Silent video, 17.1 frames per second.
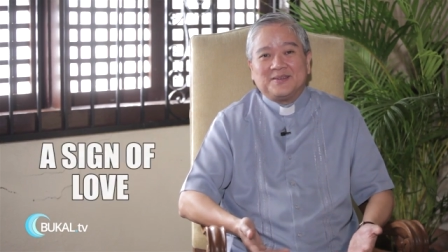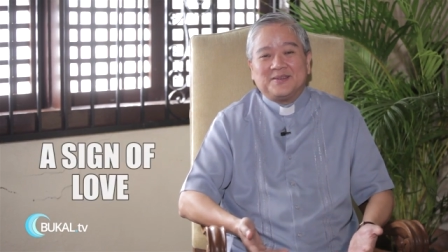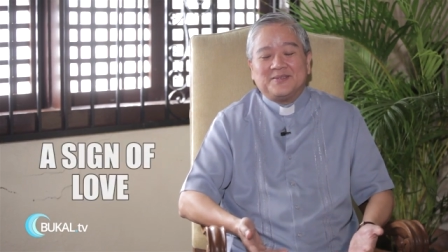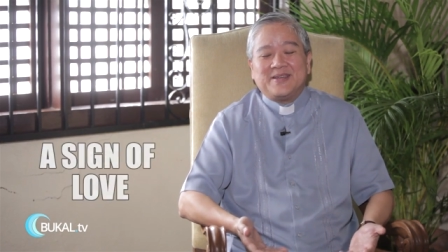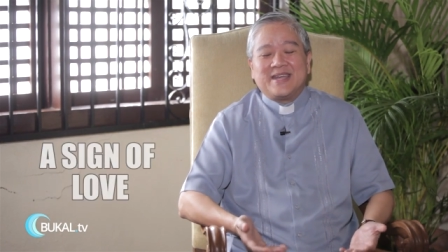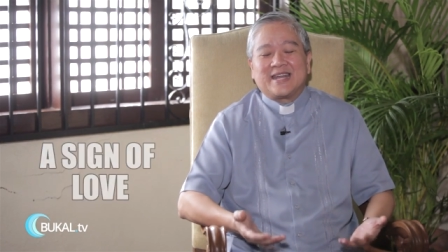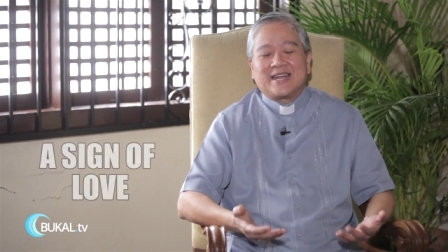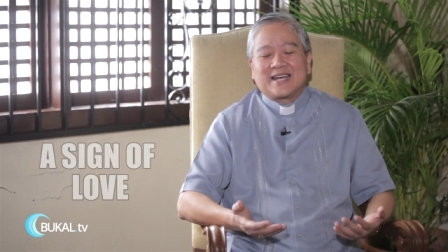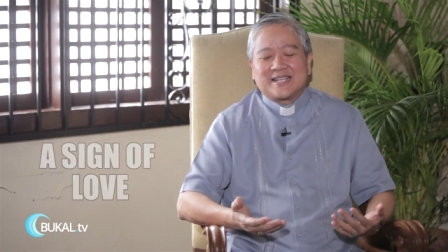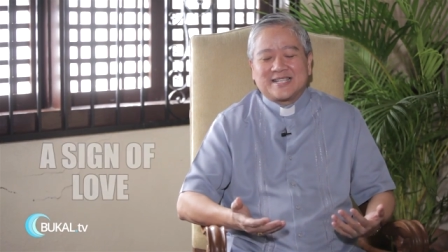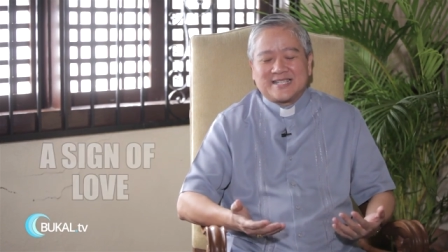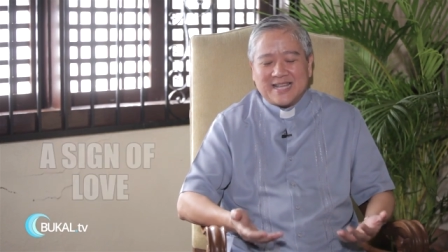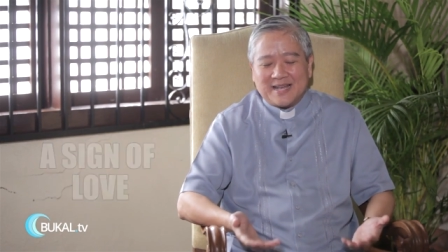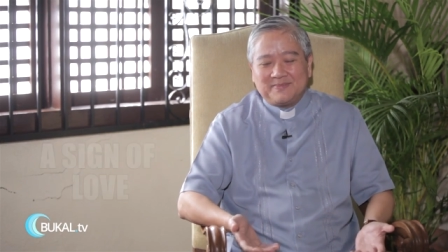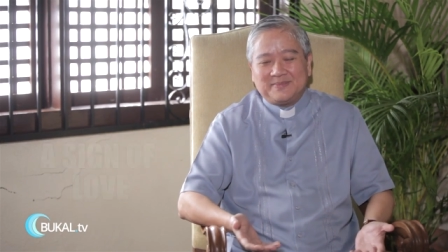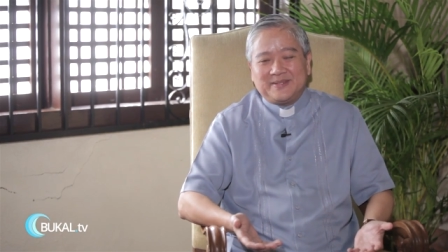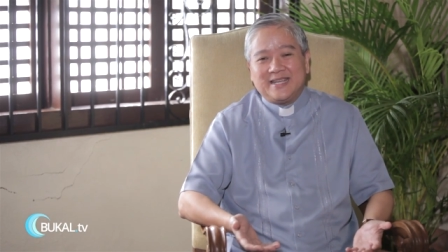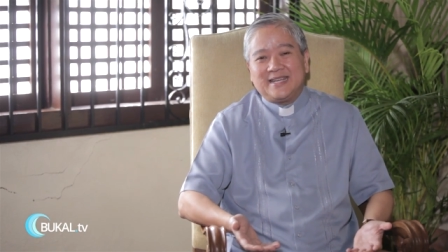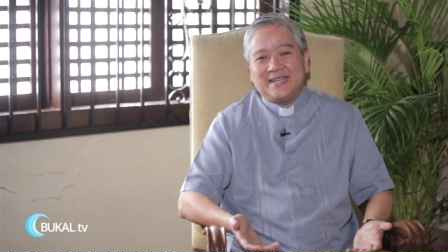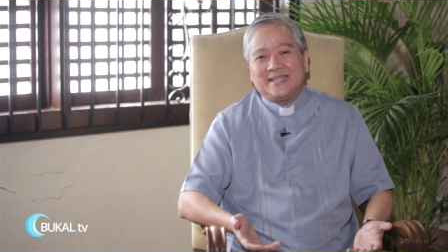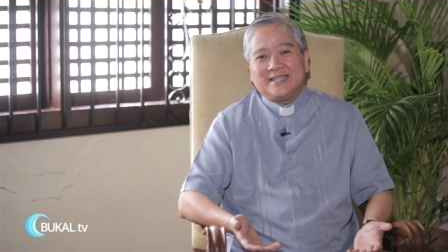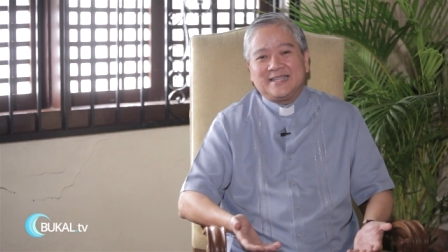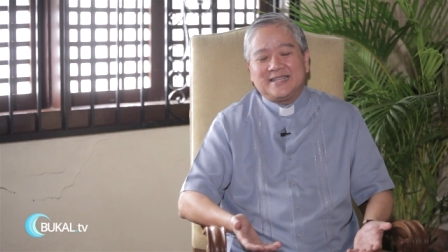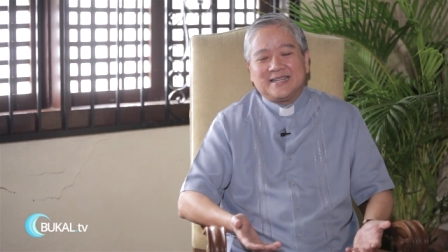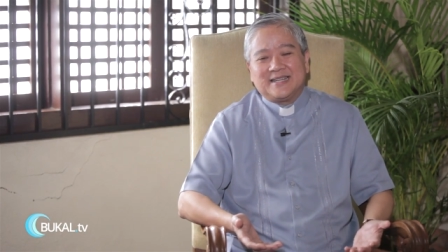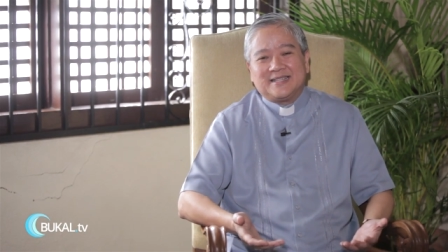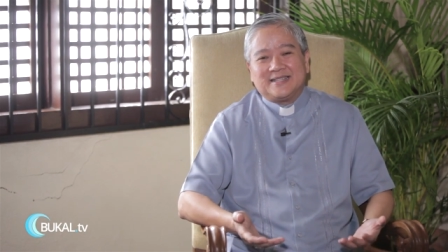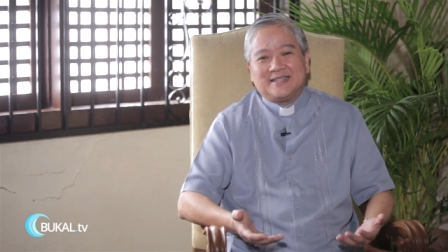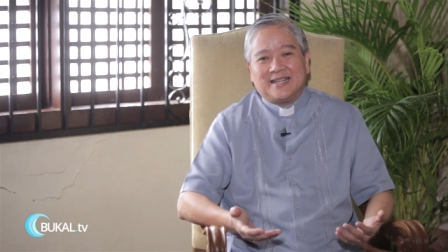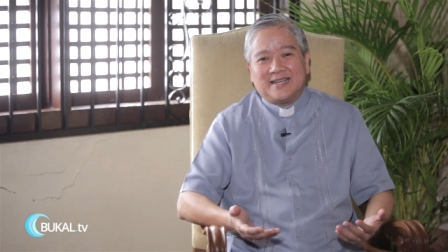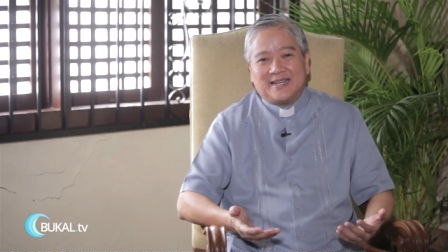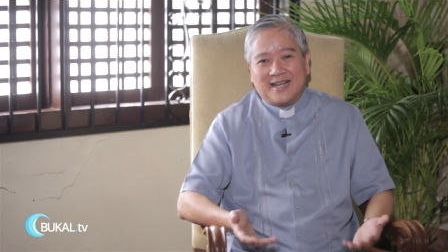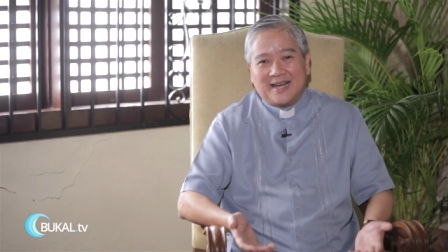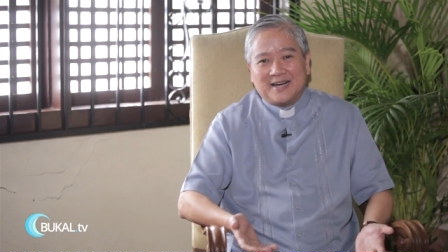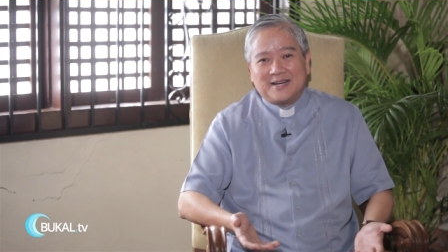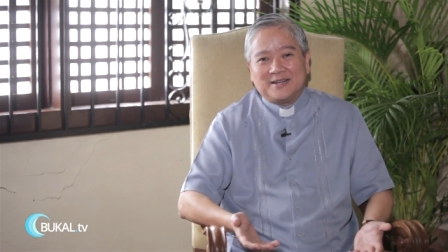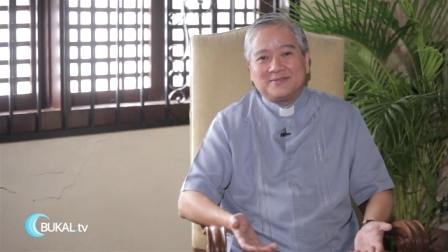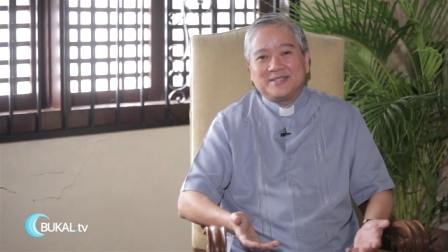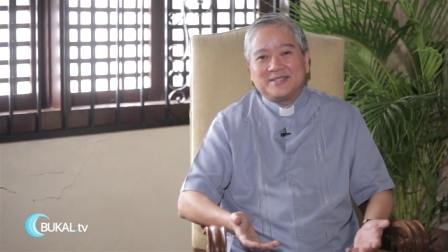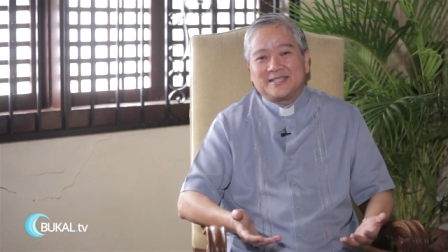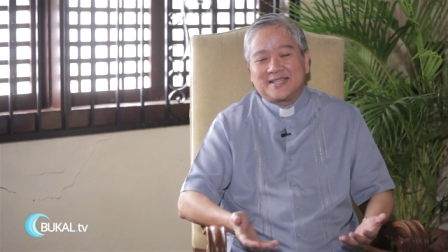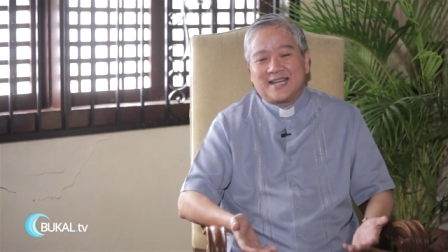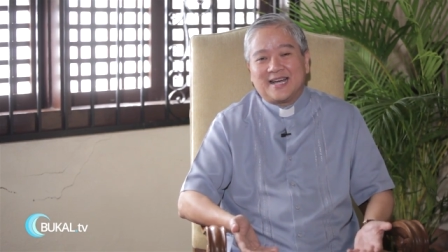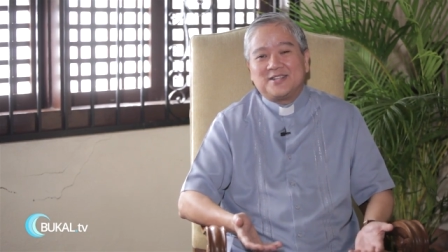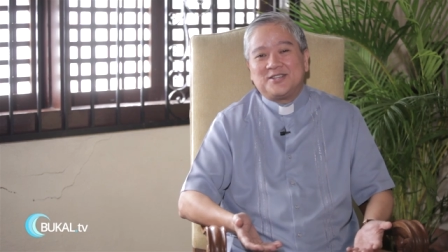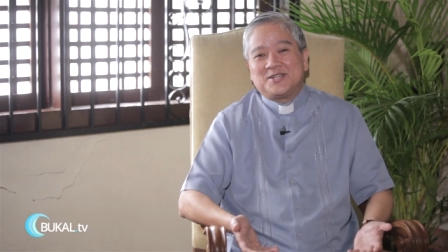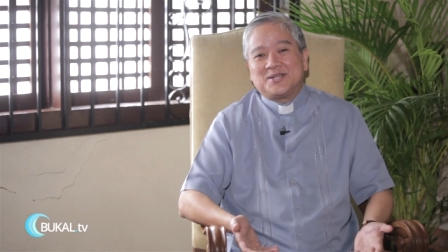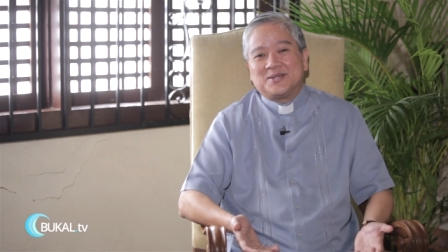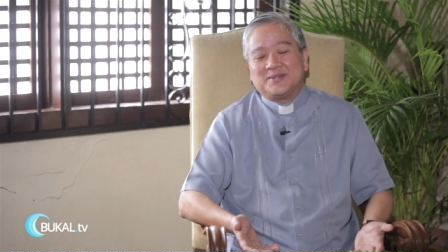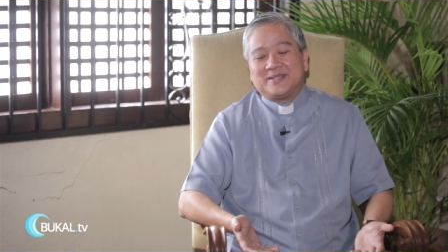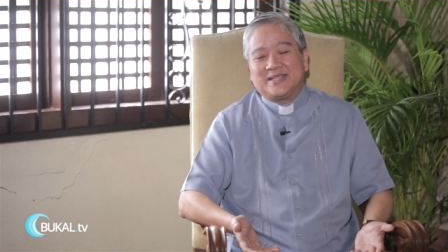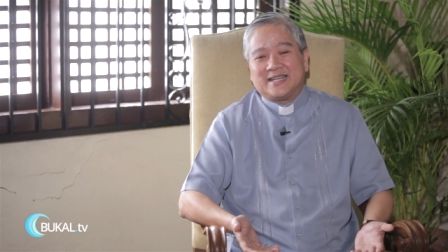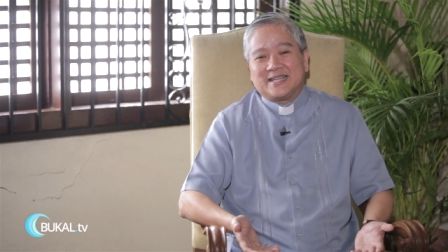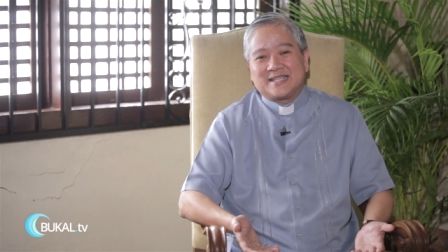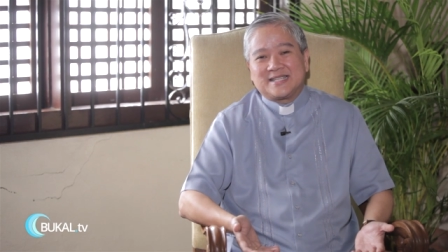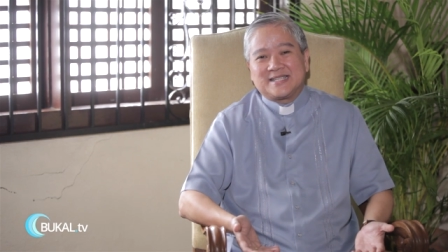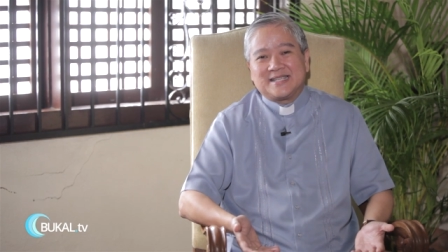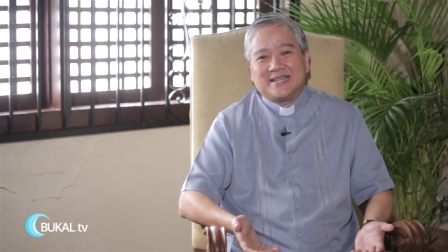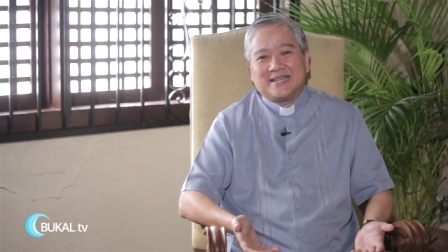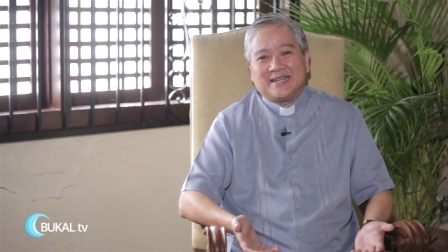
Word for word: We are accepting the love that God showed us